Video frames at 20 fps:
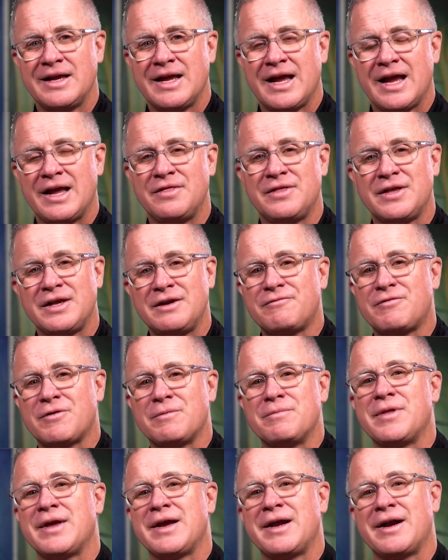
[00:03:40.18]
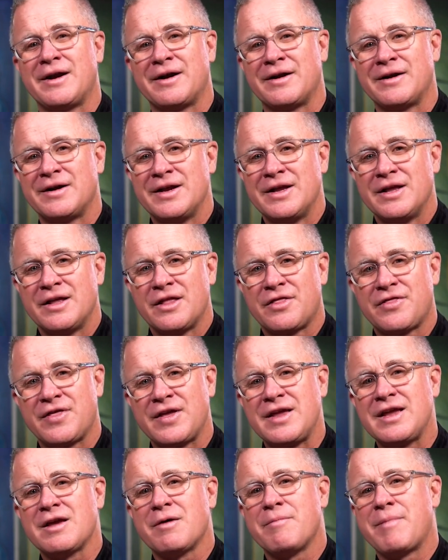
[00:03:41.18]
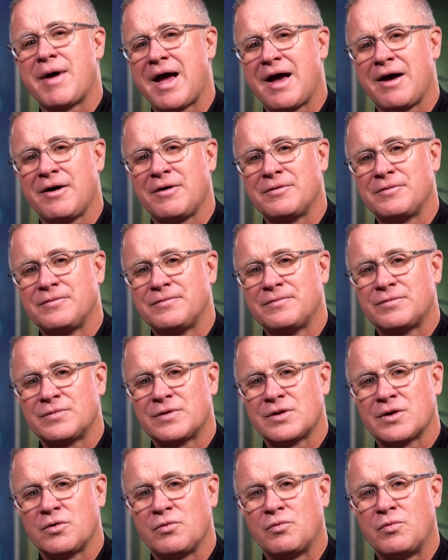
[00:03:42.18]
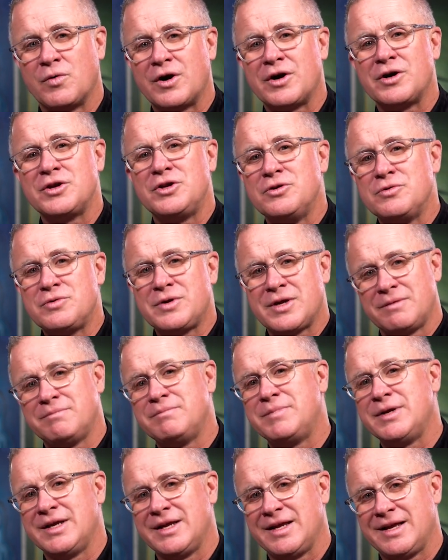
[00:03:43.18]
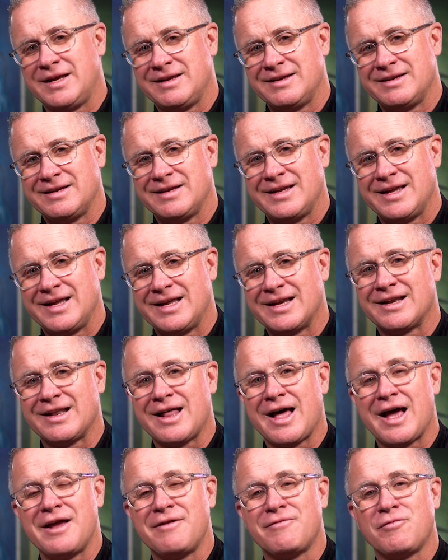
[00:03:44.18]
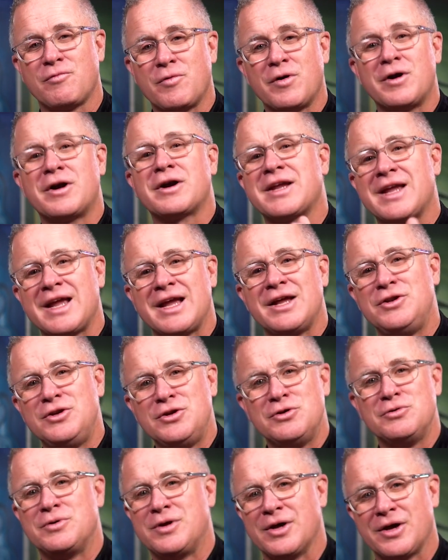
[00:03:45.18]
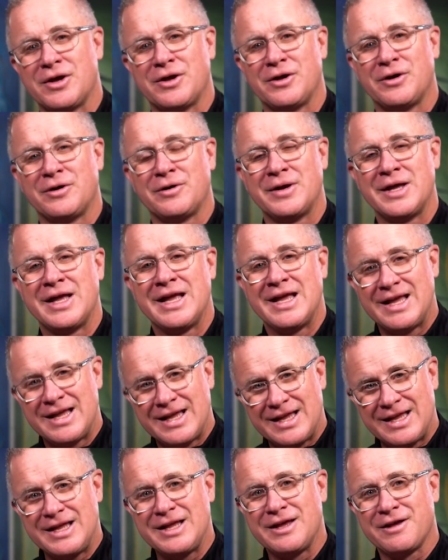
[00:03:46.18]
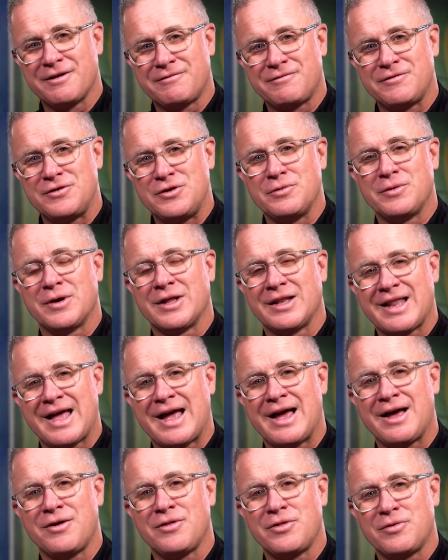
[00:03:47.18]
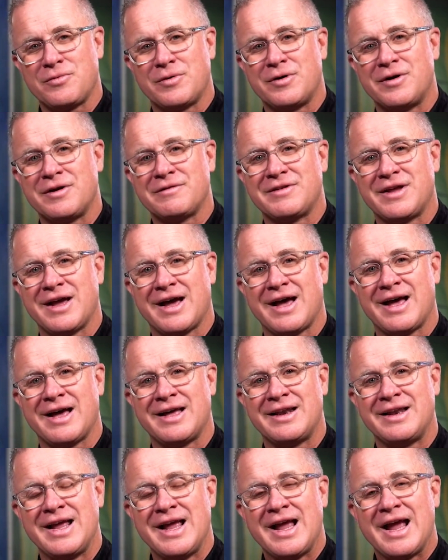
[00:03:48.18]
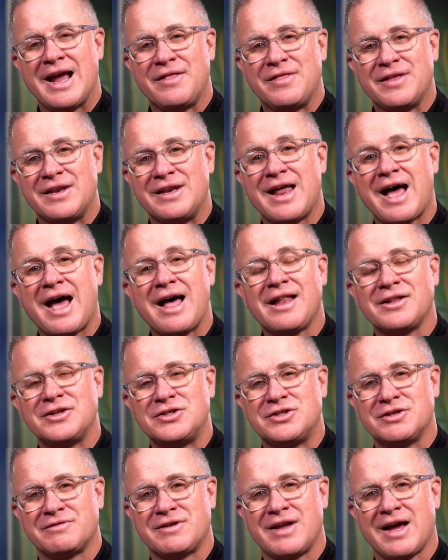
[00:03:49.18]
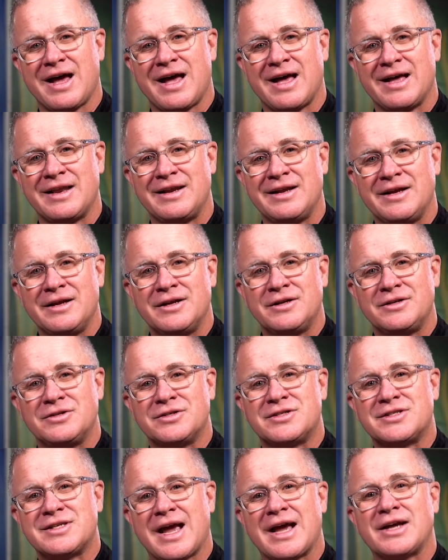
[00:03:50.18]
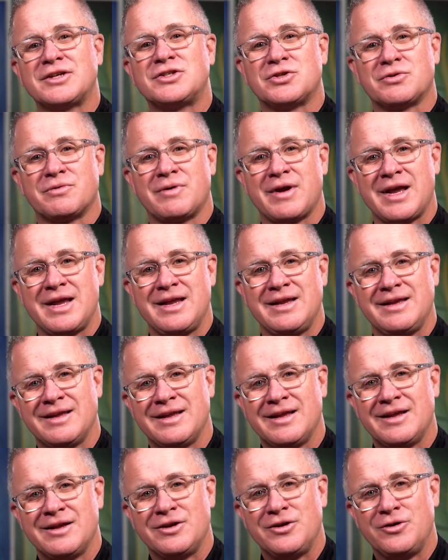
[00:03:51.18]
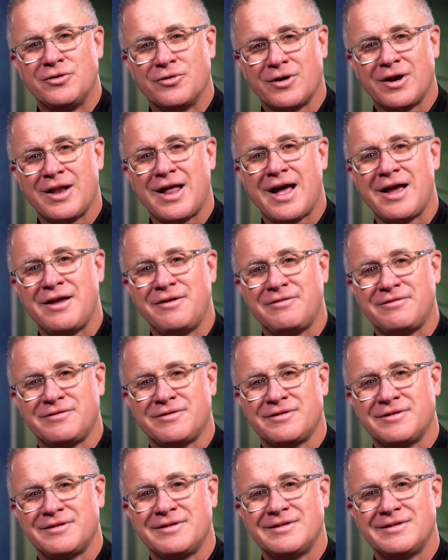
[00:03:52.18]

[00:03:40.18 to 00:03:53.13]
And then from there, think about where you can be in life. Where can you go if you allow the Word of God and the knowledge of God to saturate your life?